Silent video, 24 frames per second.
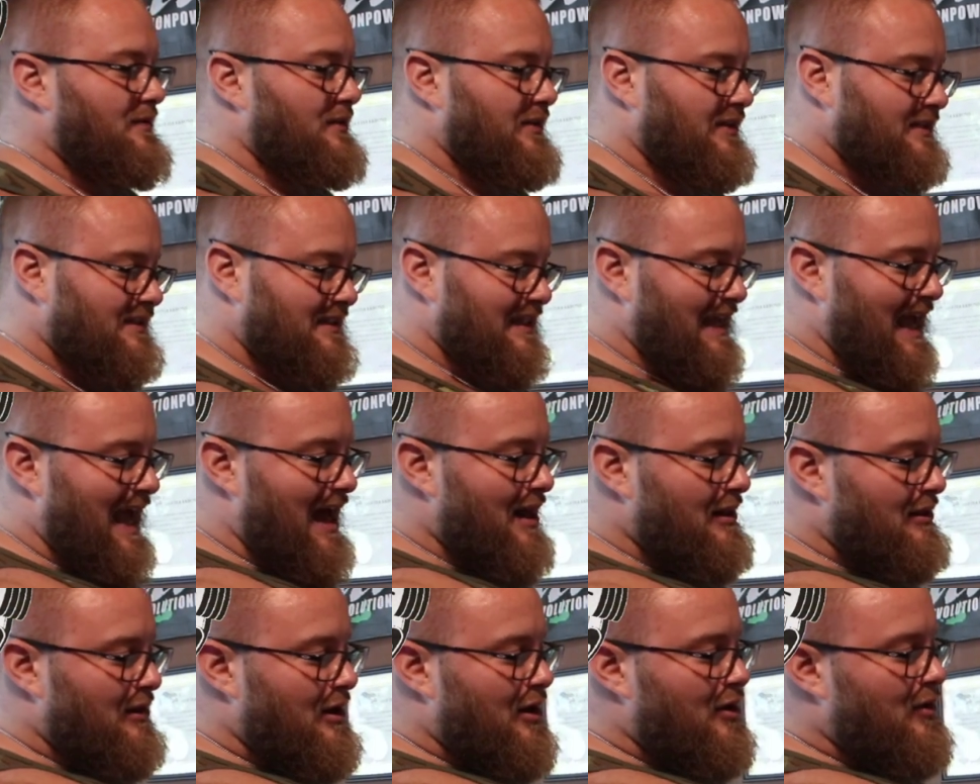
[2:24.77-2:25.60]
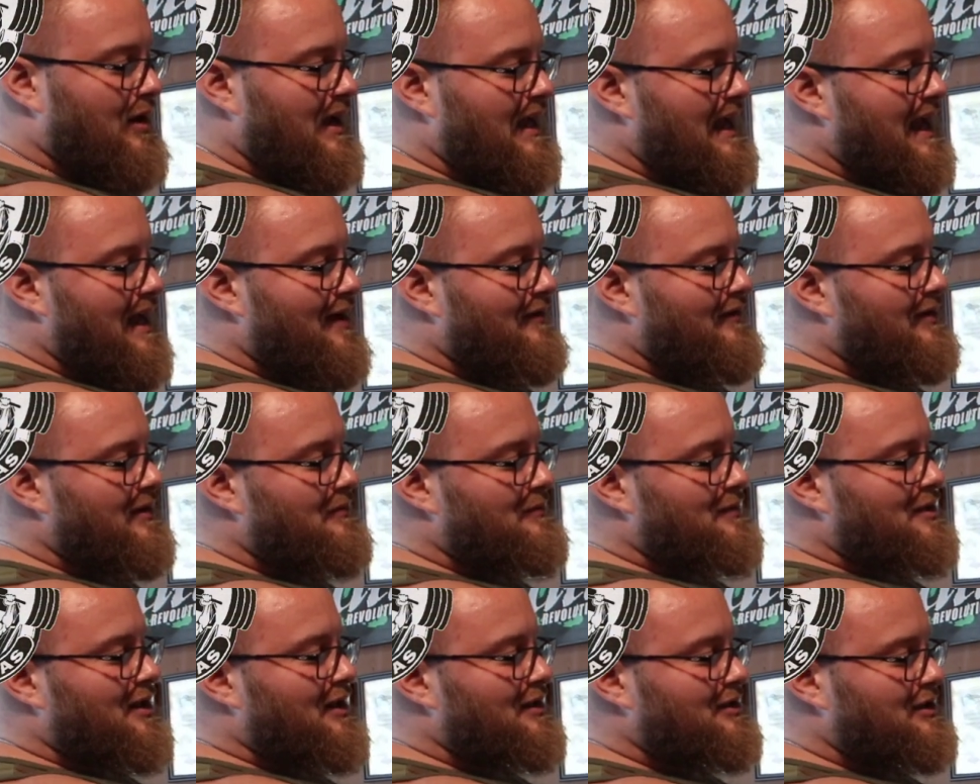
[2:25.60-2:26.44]
You see how low I have
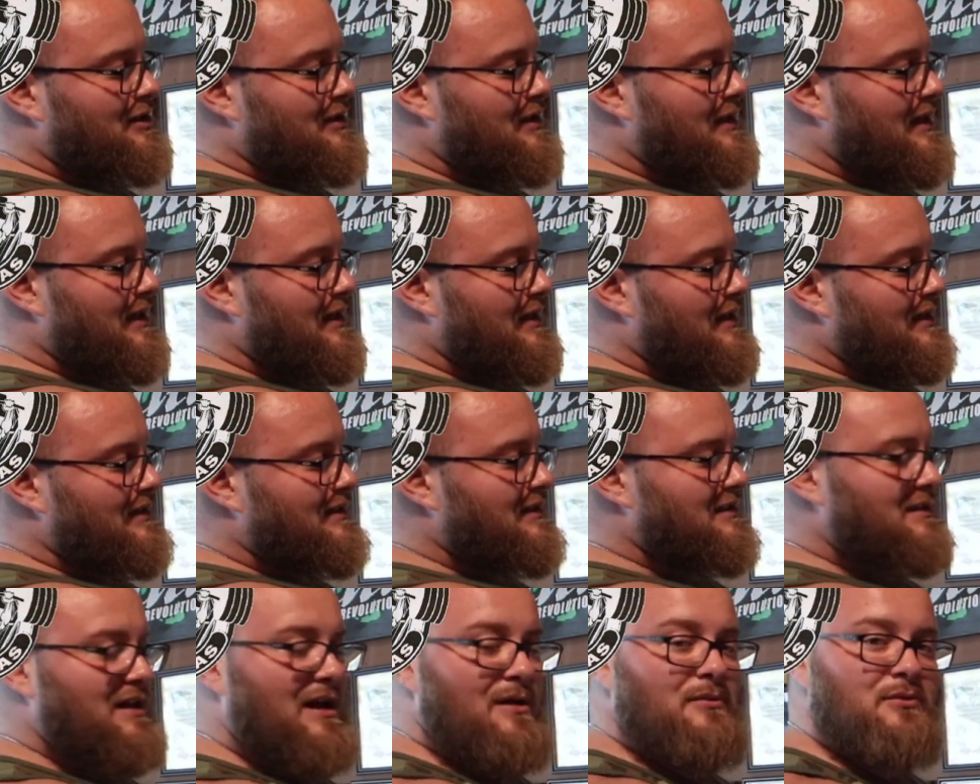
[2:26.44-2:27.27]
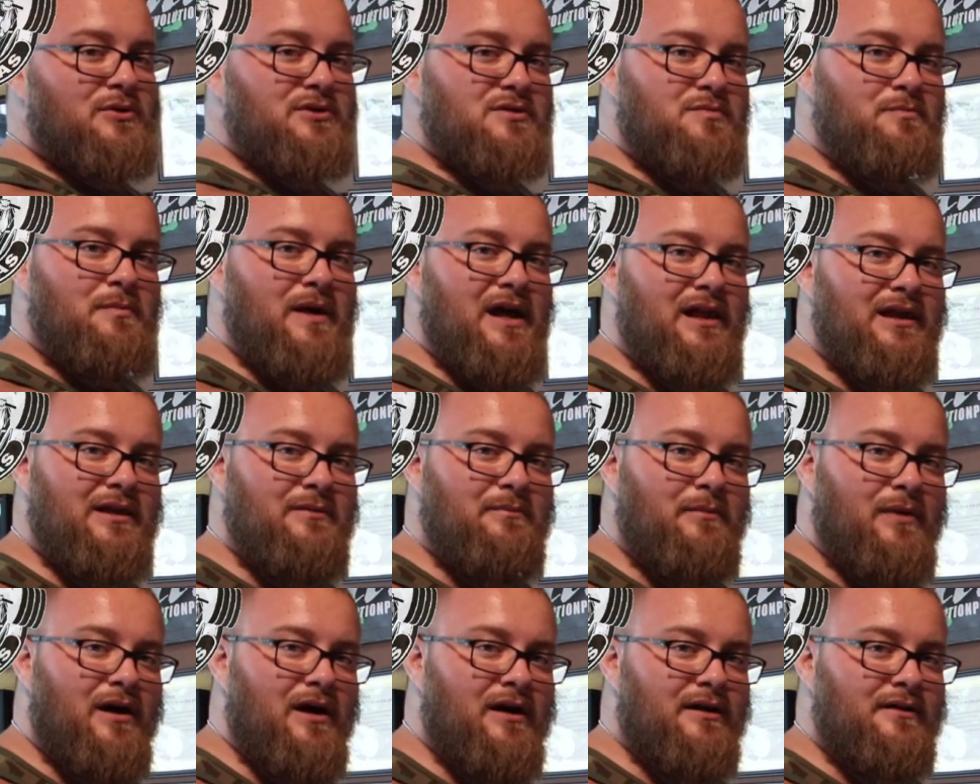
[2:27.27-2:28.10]
him touching here. This is almost
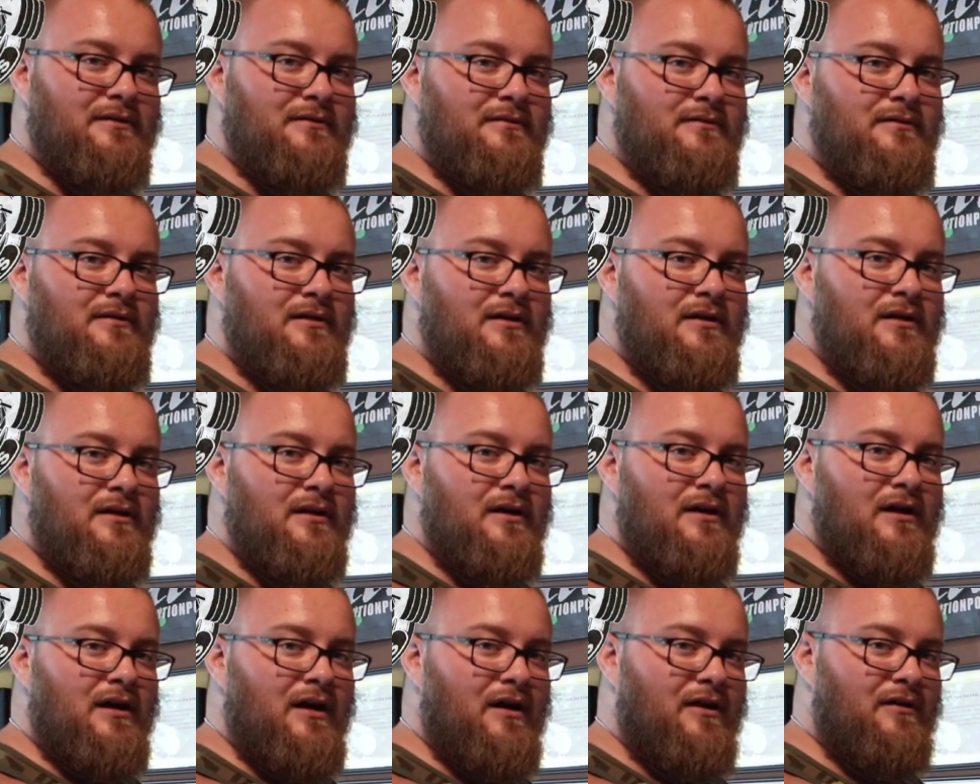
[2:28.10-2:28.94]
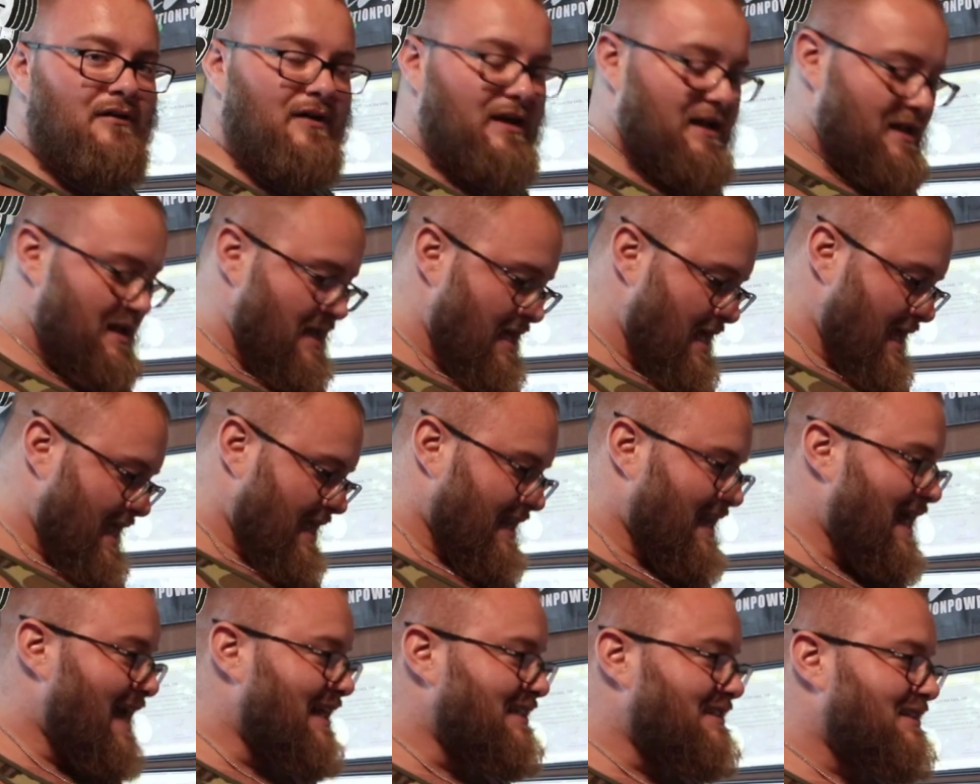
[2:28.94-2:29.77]
belly button. All right,
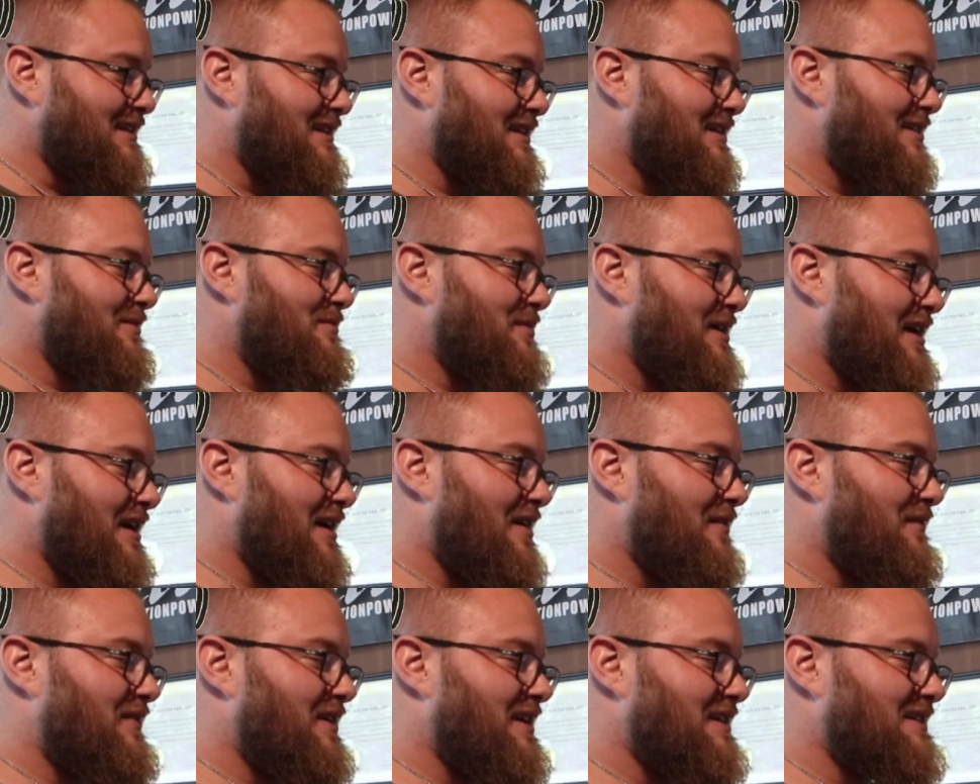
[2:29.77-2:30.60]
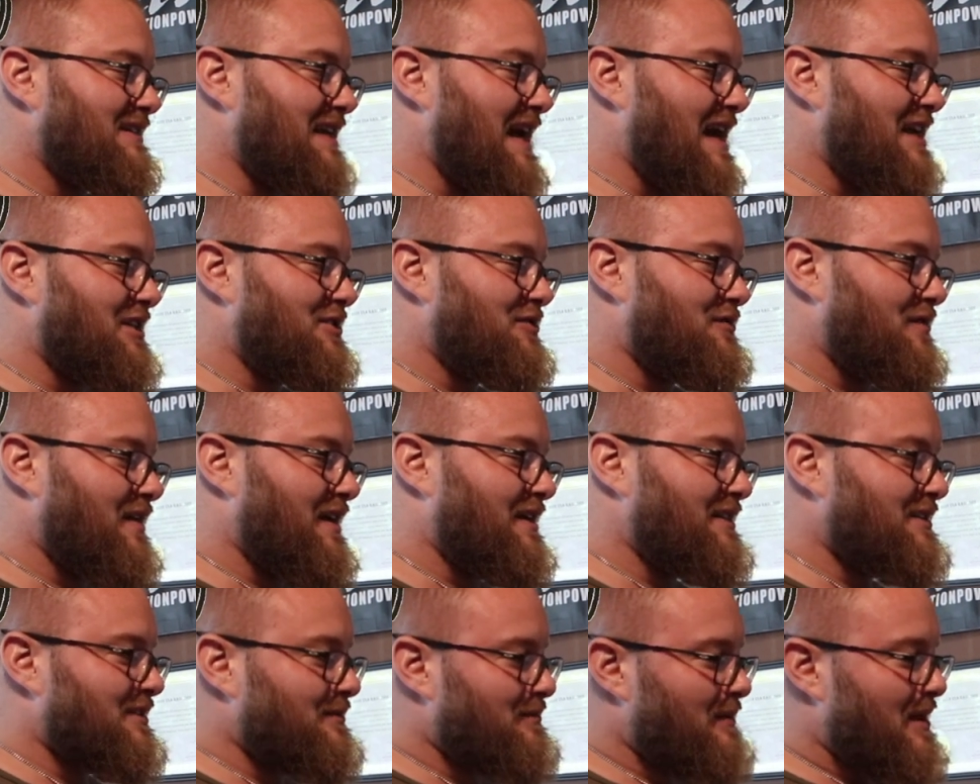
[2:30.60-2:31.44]
and that's a little bit of an
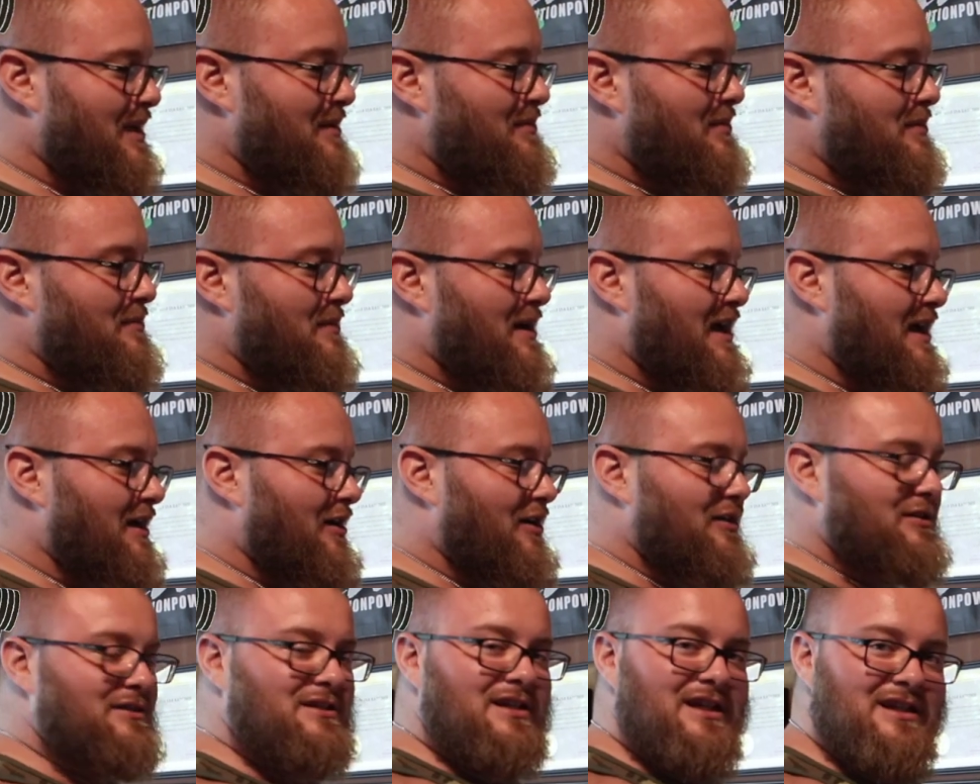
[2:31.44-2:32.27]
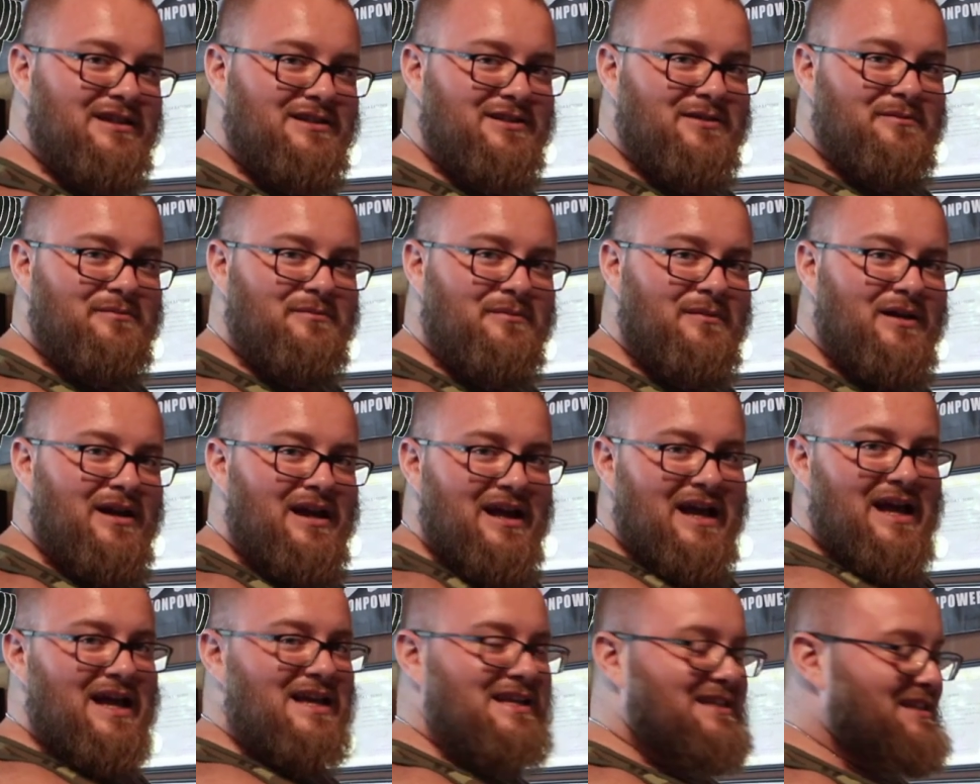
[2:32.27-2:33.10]
exaggeration. Maybe my artism
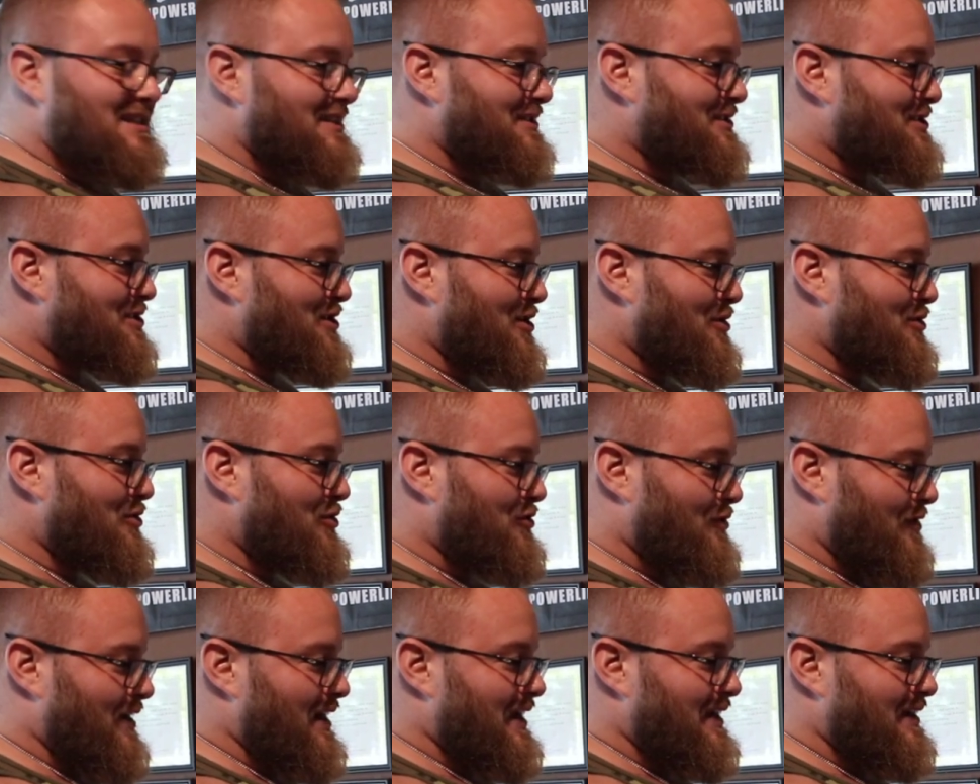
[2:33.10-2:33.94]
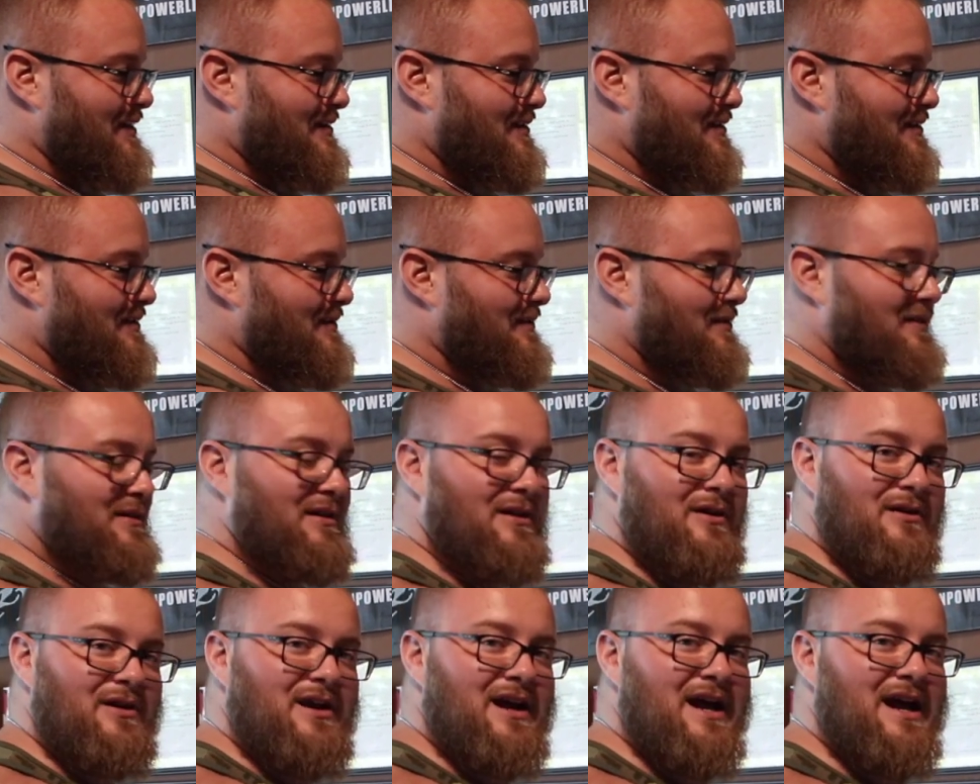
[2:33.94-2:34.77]
isn't so great,
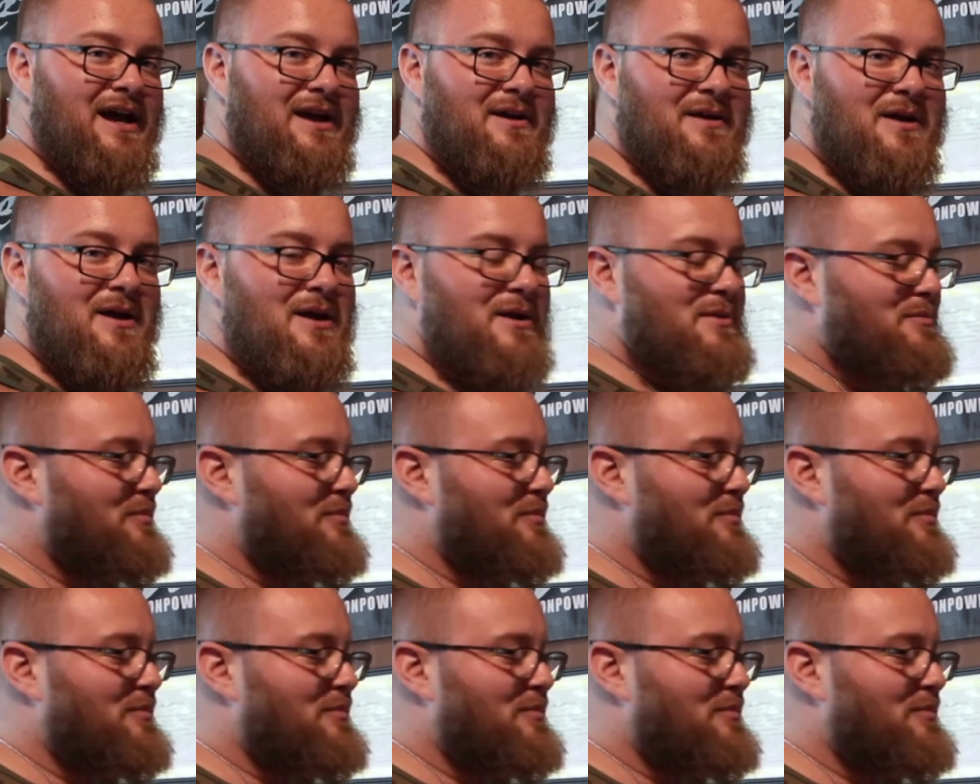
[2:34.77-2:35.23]
okay?